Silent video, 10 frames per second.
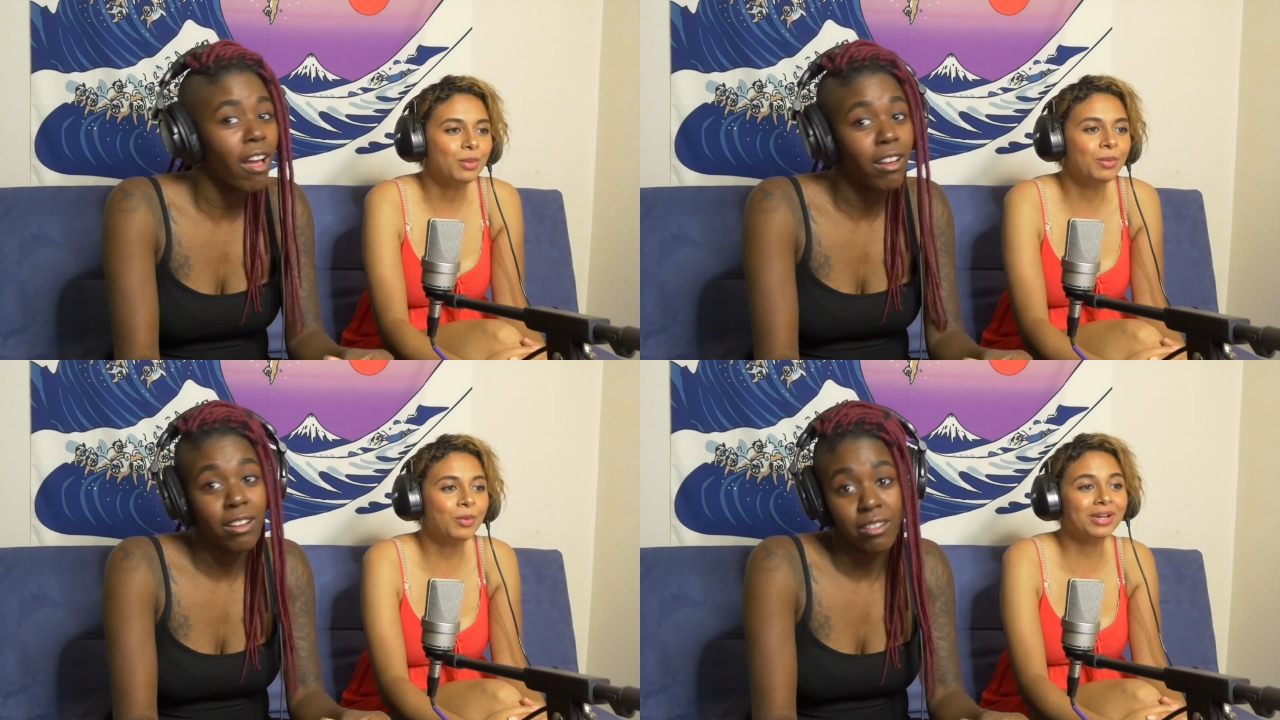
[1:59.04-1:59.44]

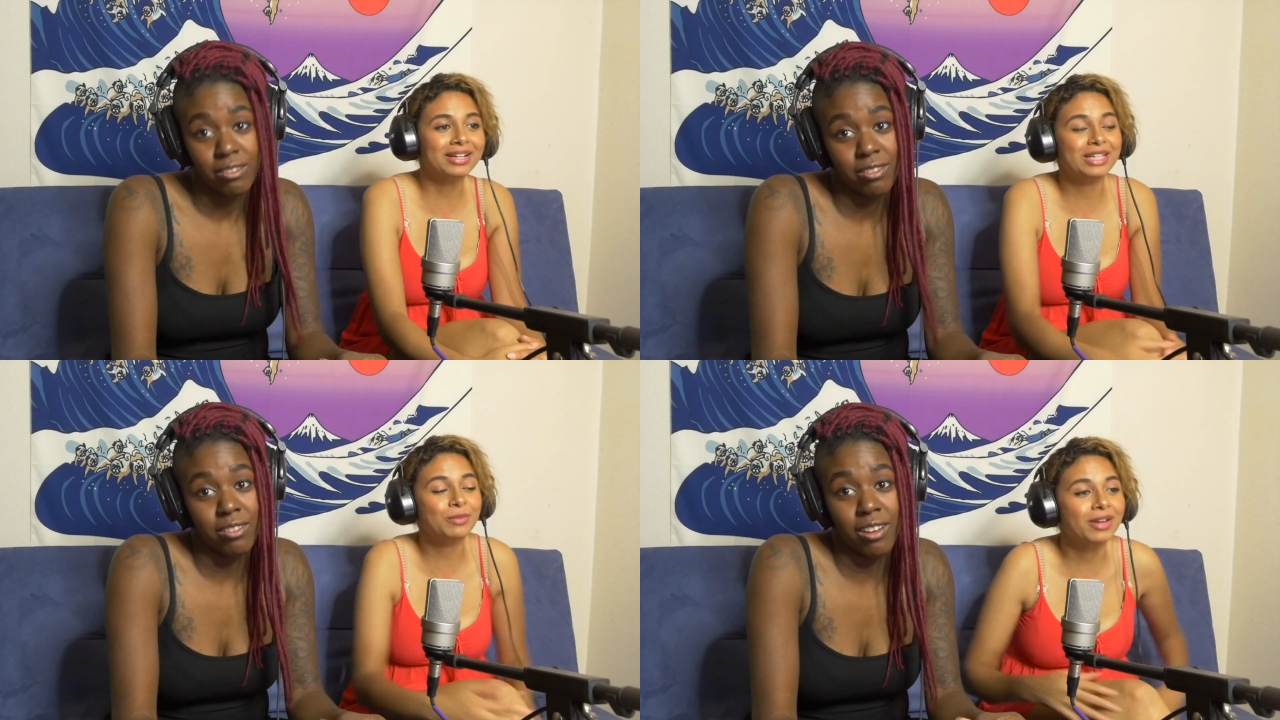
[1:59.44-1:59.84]
Speaker 1: But we're
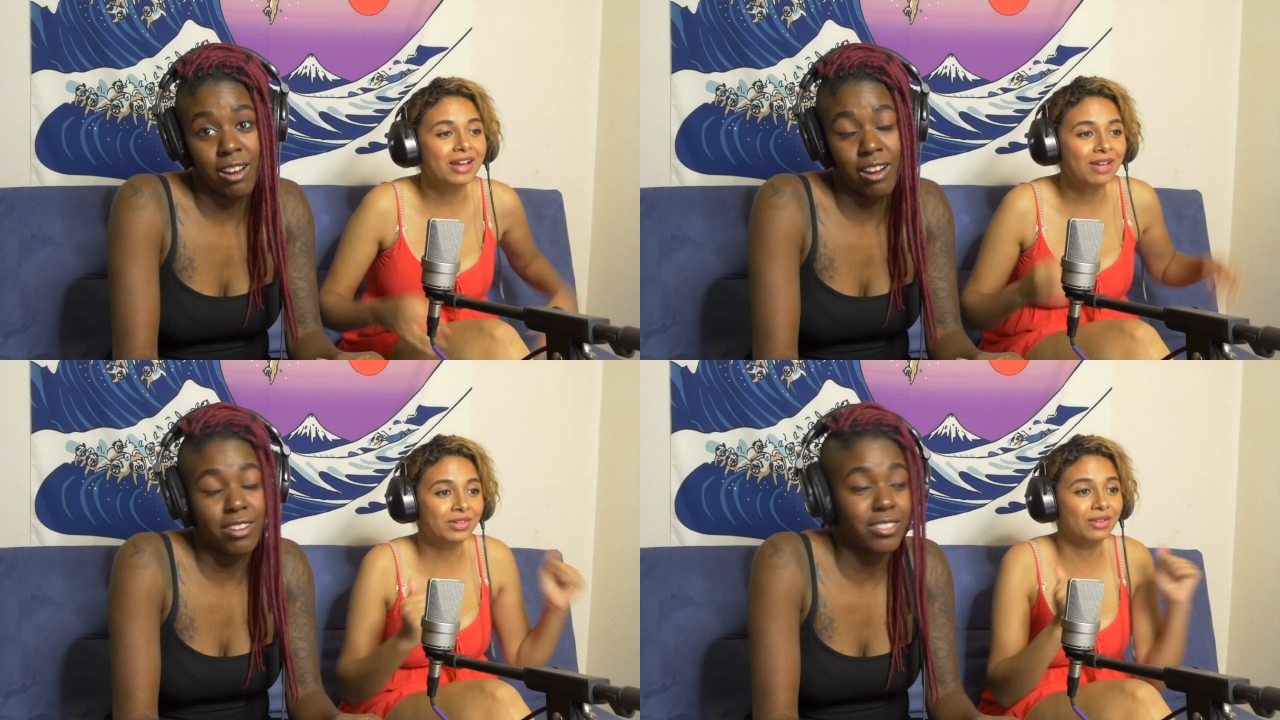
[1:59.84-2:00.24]
gonna keep on
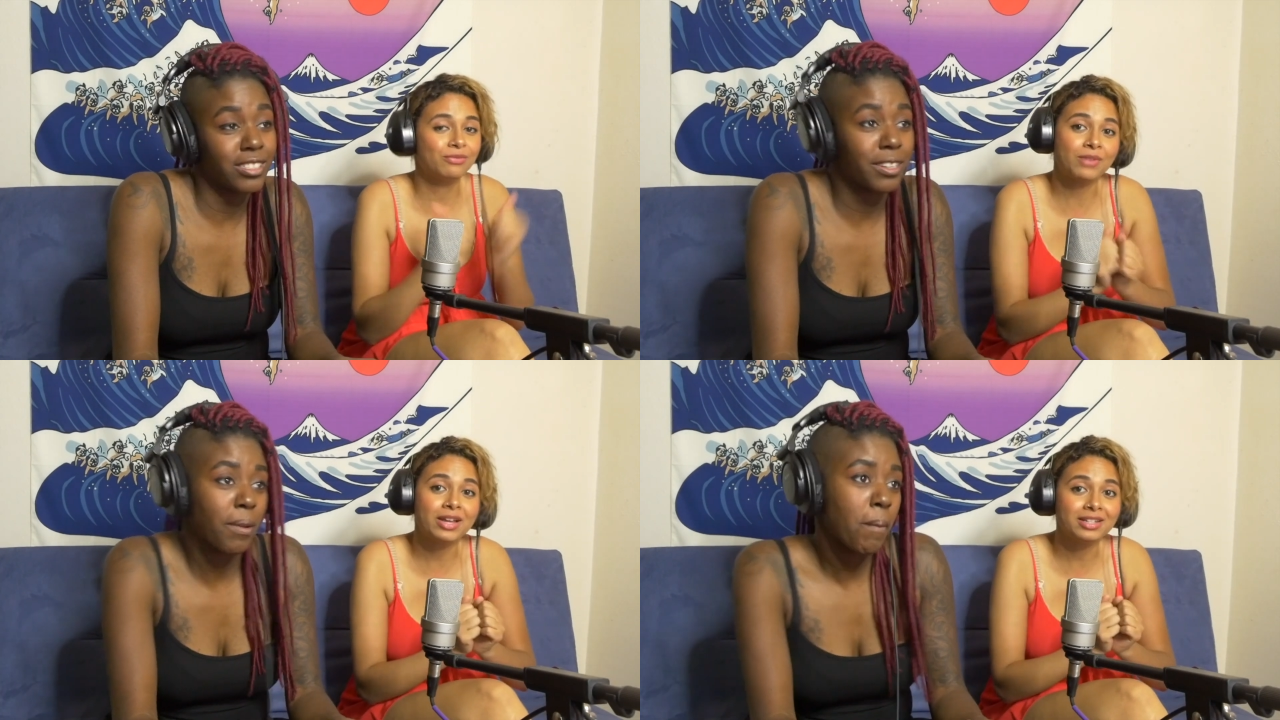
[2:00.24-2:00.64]
having a
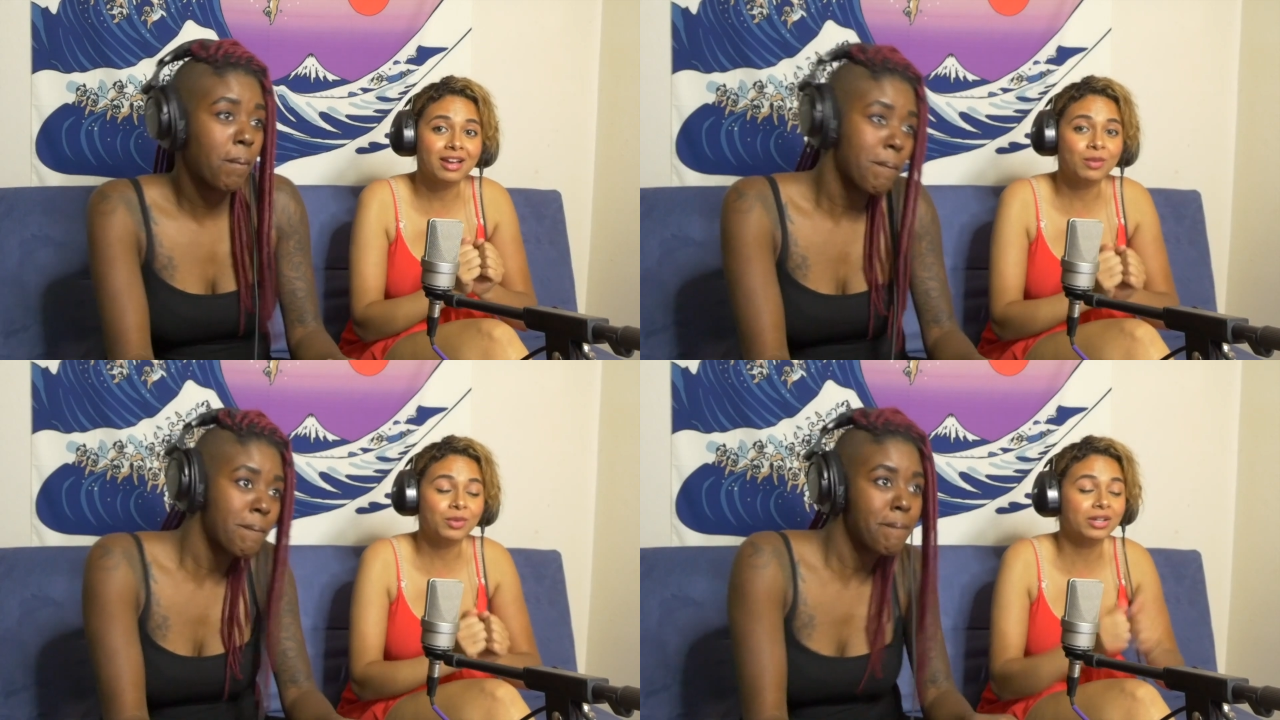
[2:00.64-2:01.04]
fun
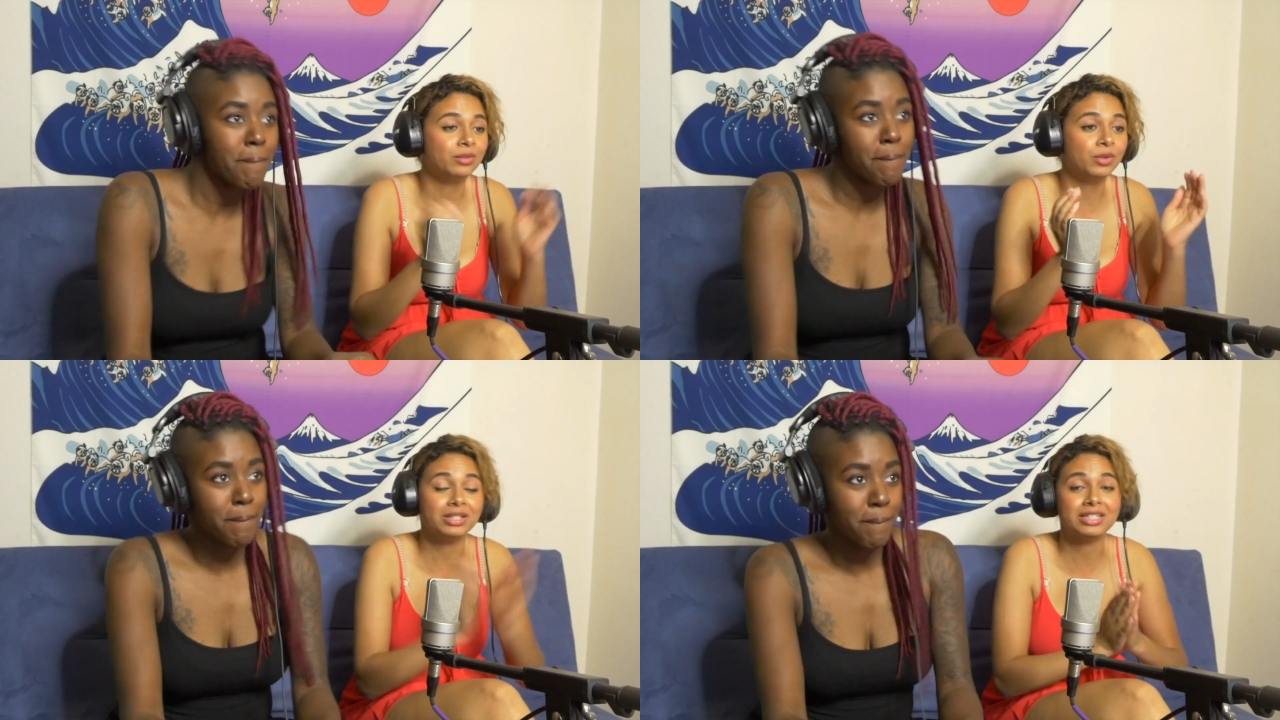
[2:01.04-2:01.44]
time. We're
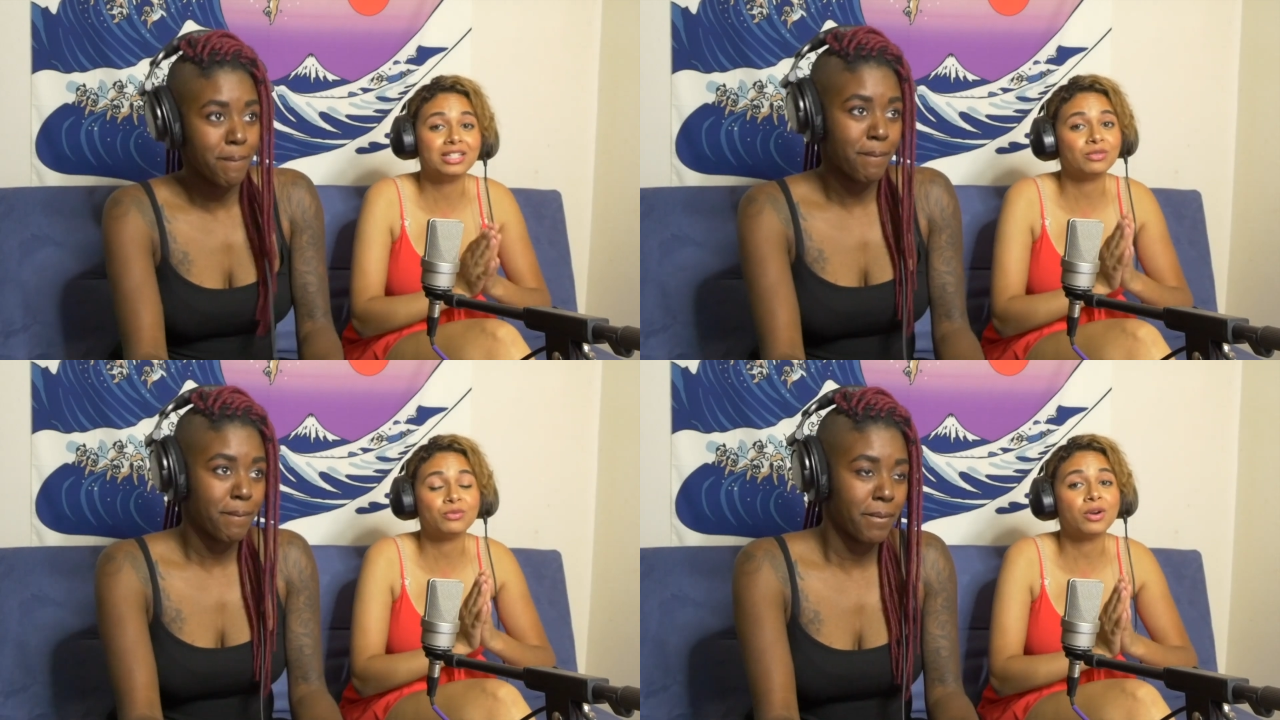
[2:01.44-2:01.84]
gonna we're on
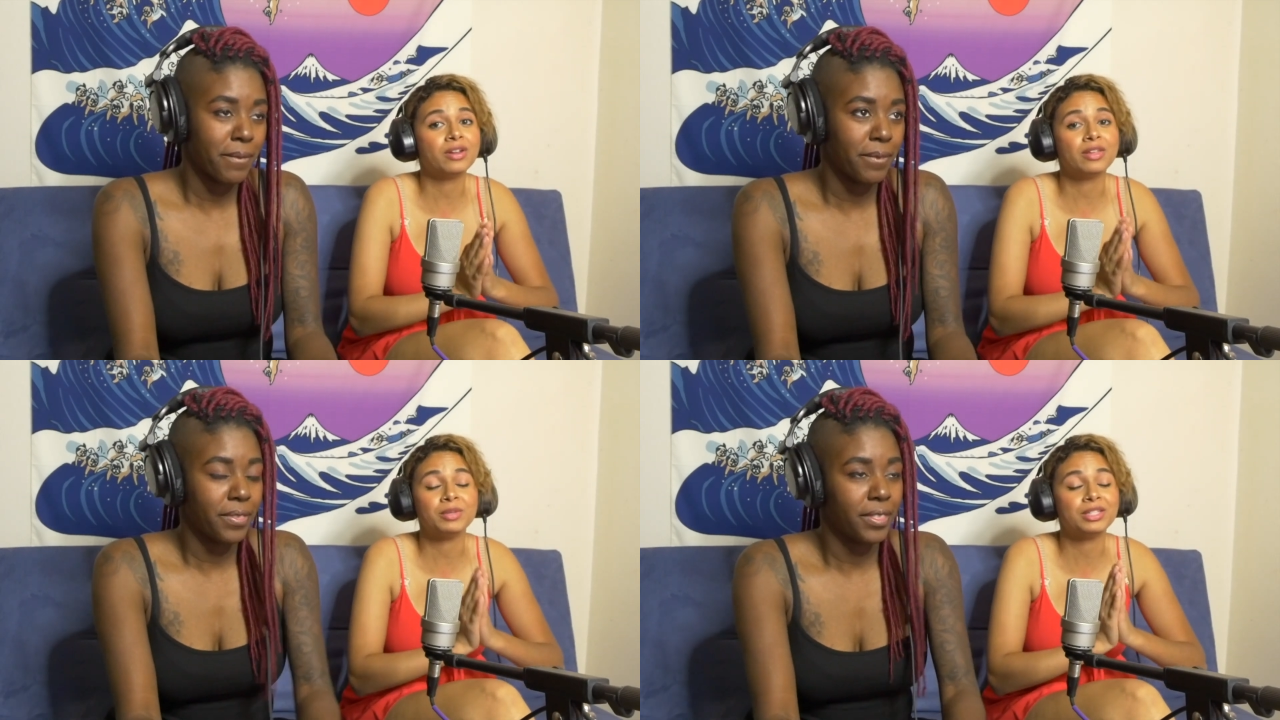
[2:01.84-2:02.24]
season
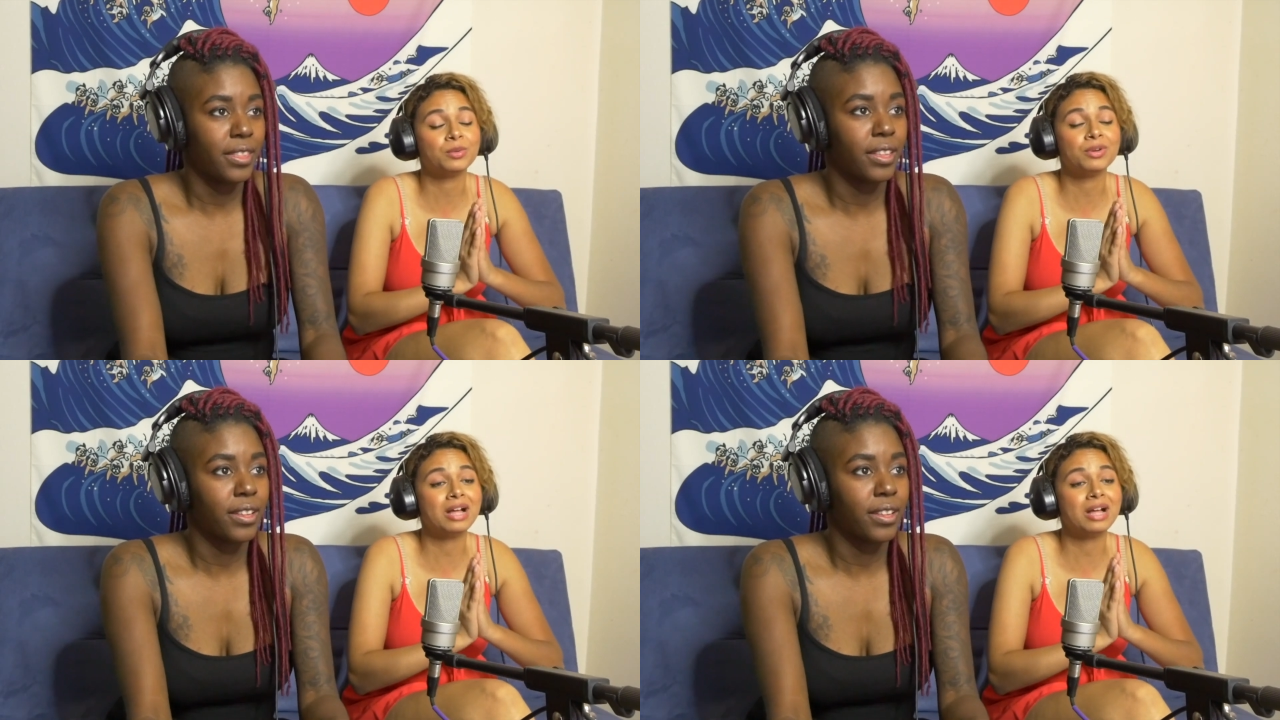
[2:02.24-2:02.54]
four. That means we're